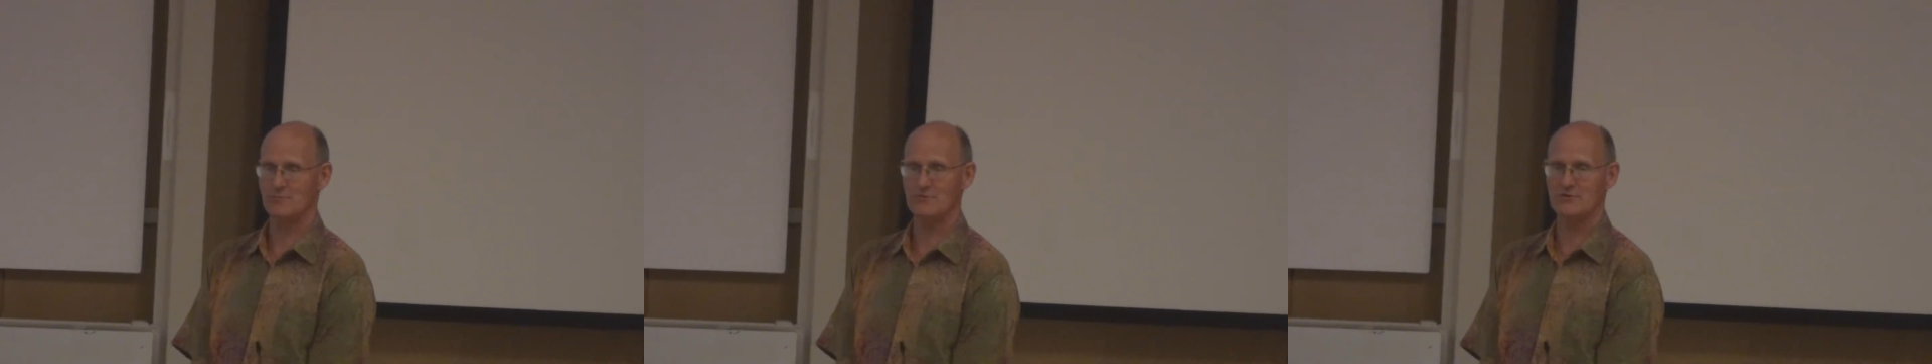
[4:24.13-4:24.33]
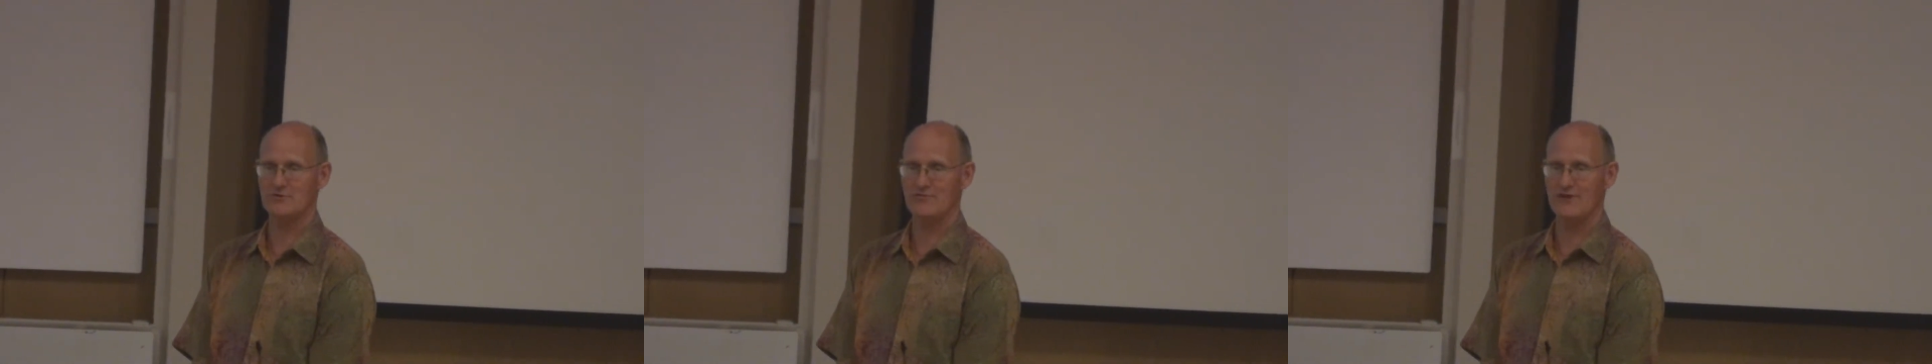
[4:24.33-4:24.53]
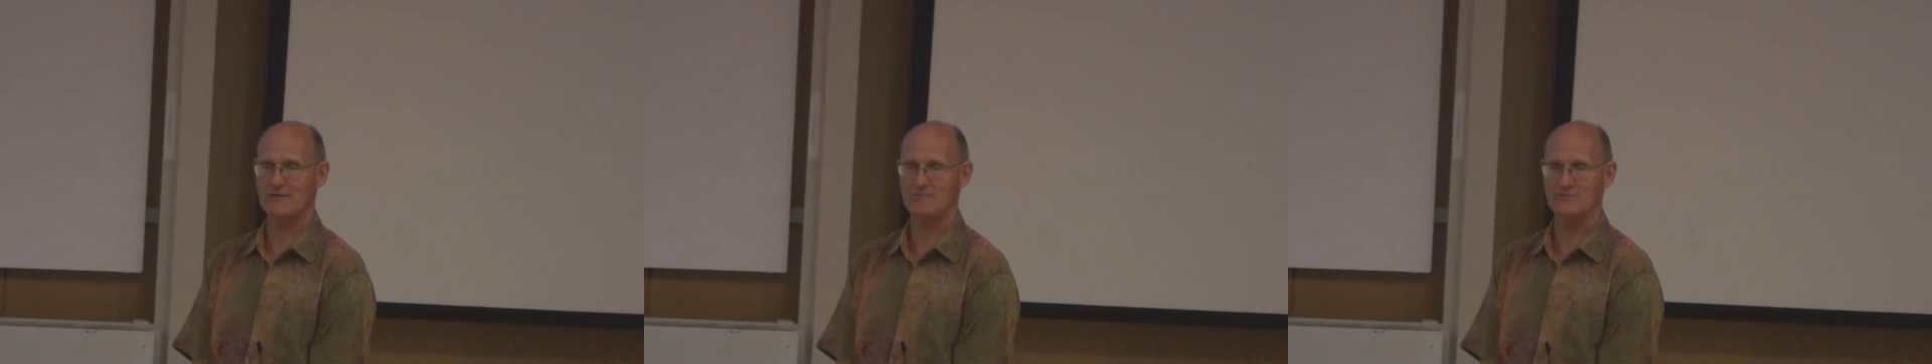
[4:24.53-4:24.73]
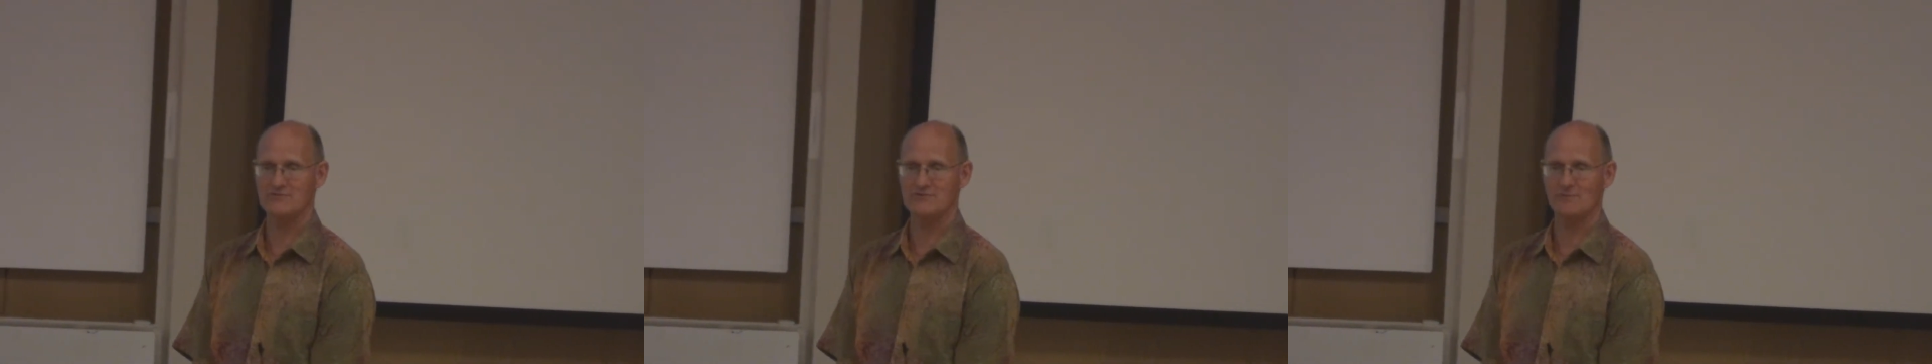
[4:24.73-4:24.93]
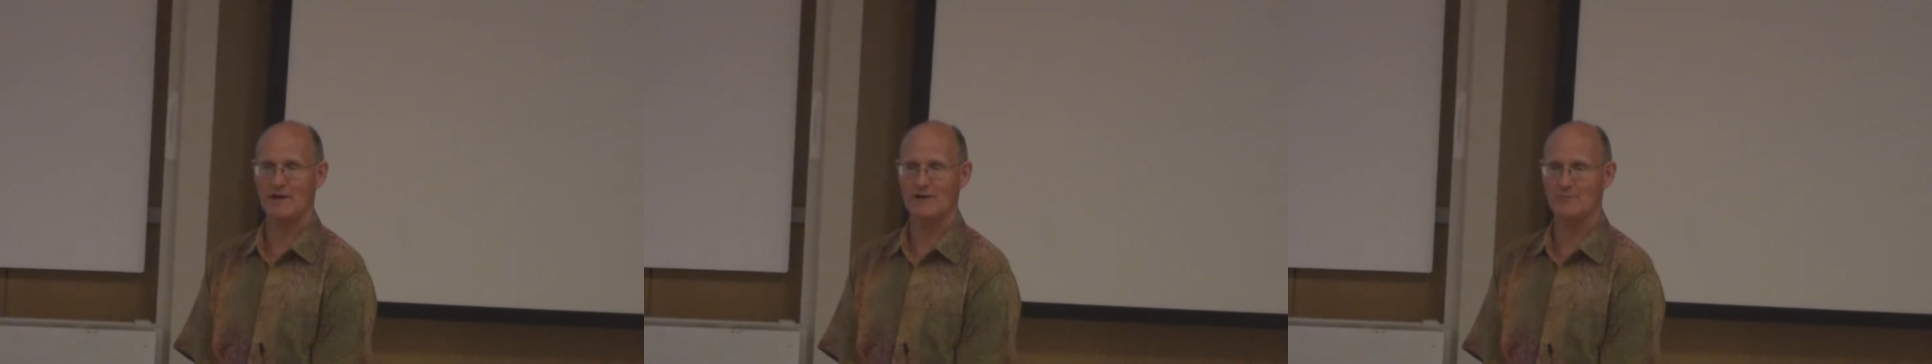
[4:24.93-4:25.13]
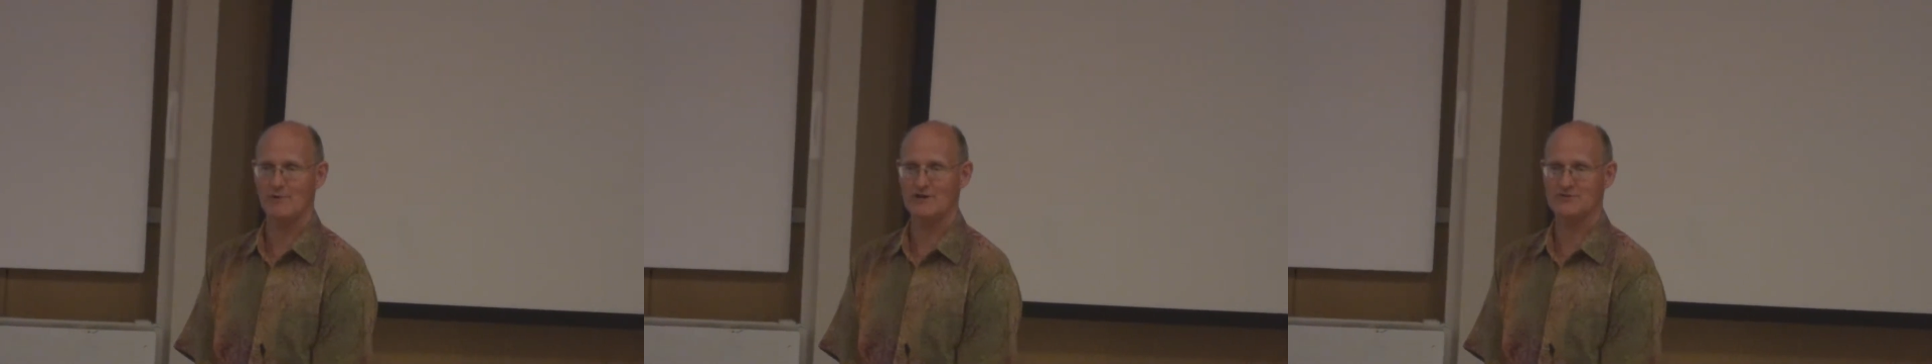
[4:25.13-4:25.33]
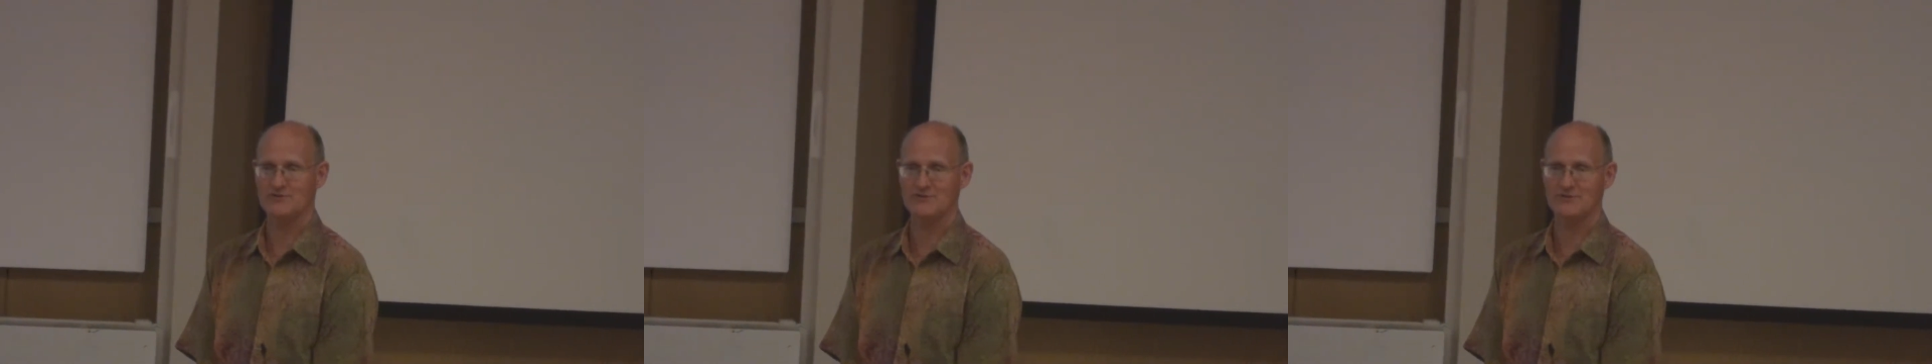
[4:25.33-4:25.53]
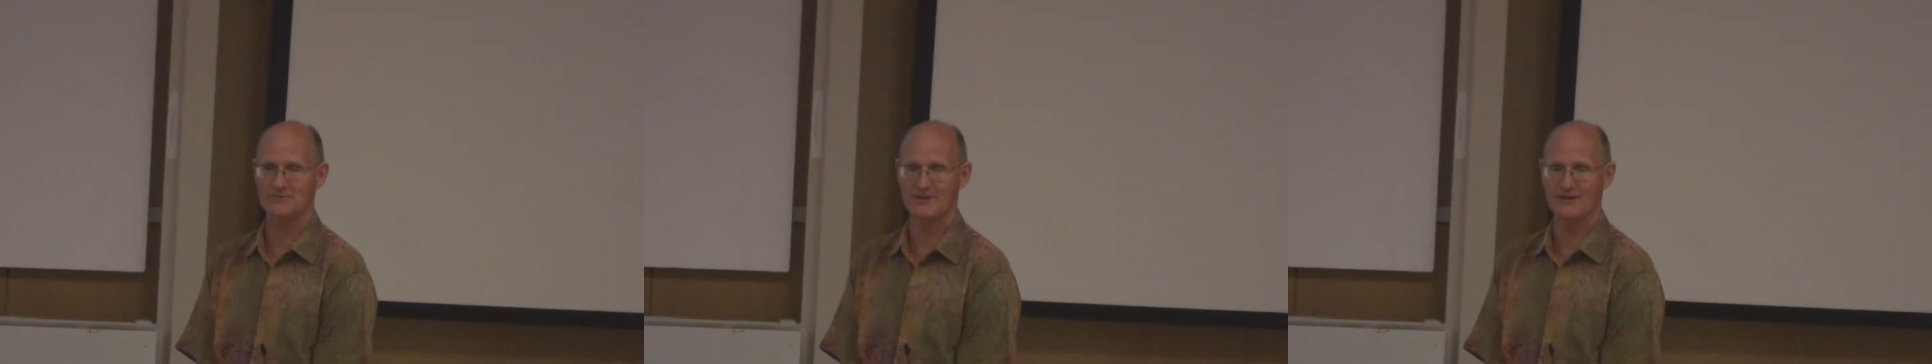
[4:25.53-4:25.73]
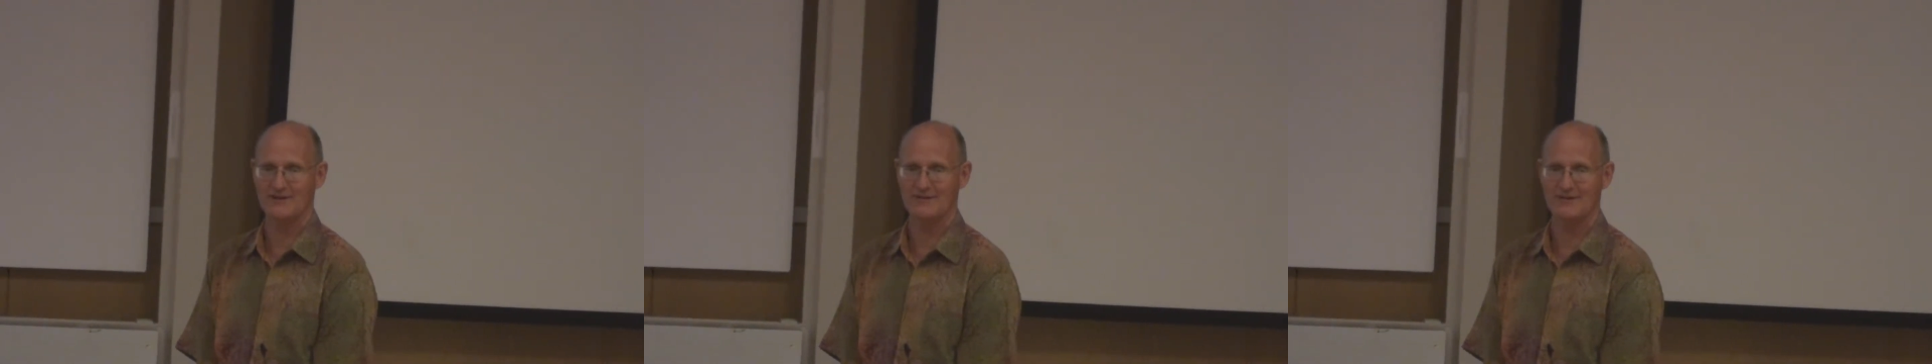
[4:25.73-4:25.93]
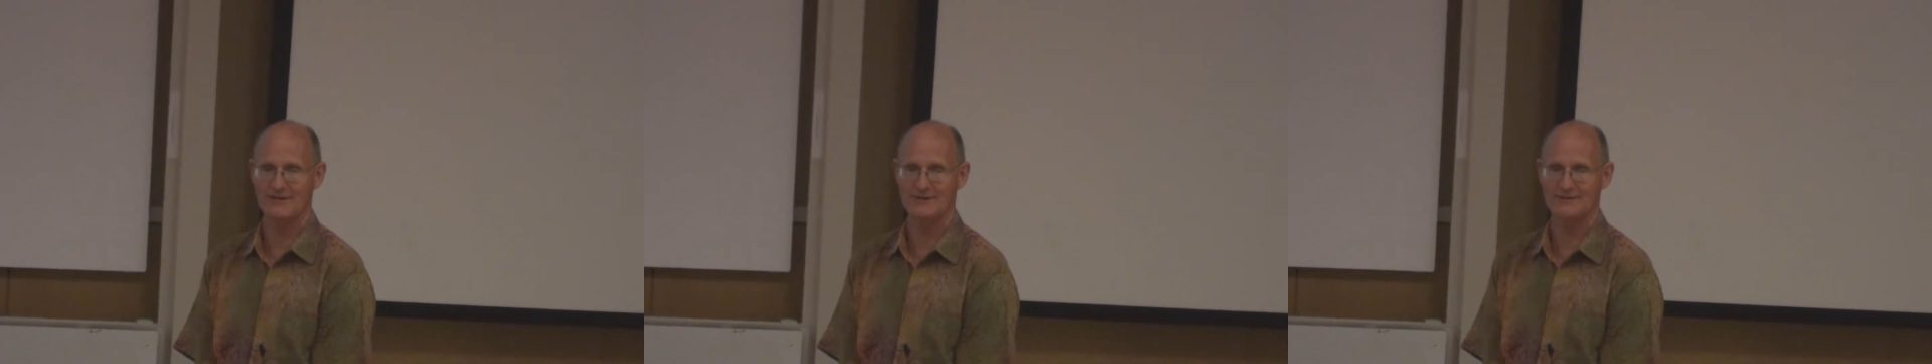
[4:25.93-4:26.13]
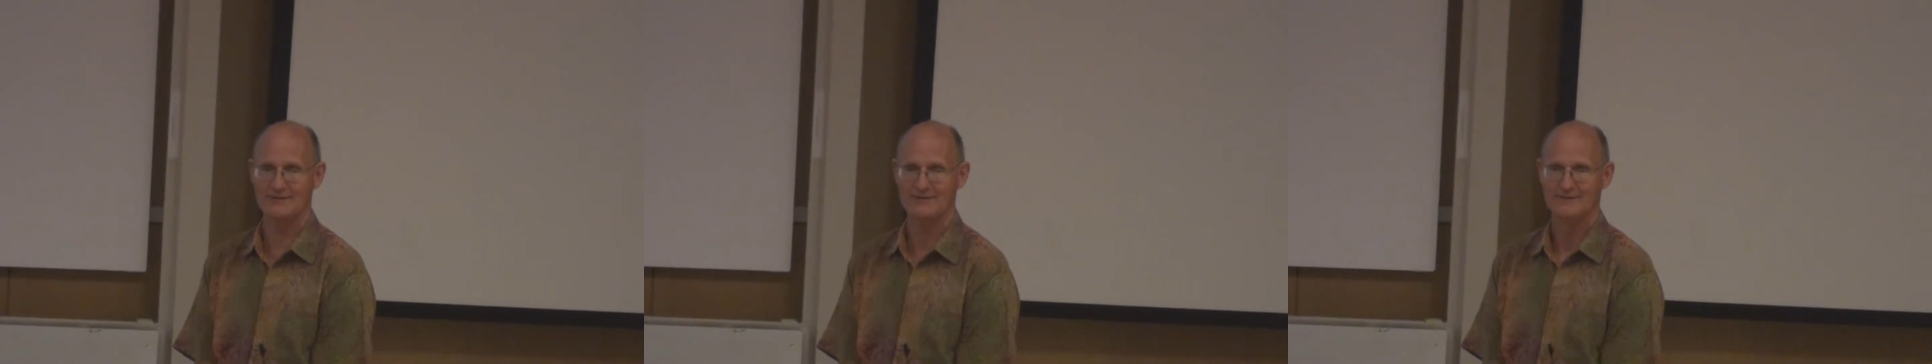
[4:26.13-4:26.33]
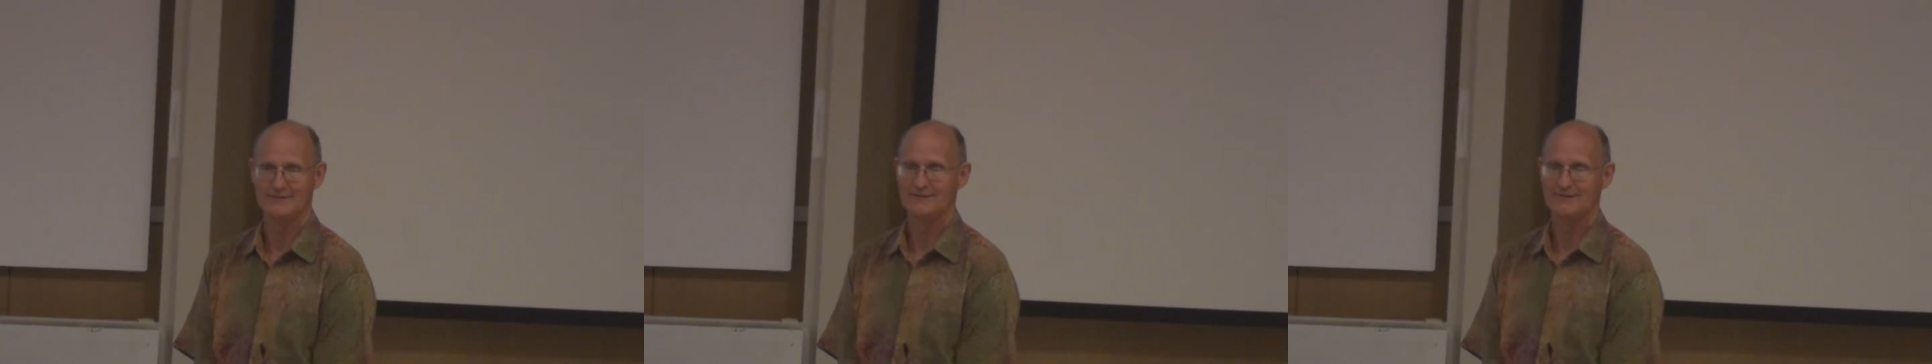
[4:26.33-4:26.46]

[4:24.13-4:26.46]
brood of vipers and whitewashed tombs. I don't know.